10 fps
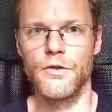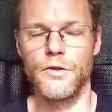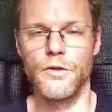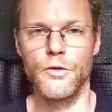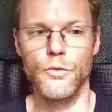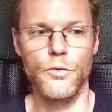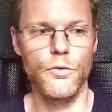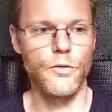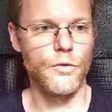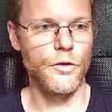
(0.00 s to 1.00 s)
to
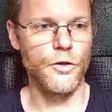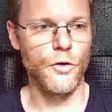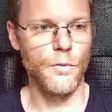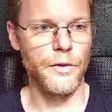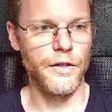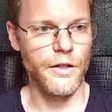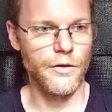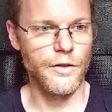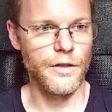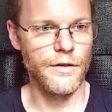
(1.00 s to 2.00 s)
your
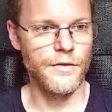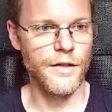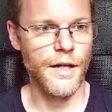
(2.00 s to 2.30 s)
materials,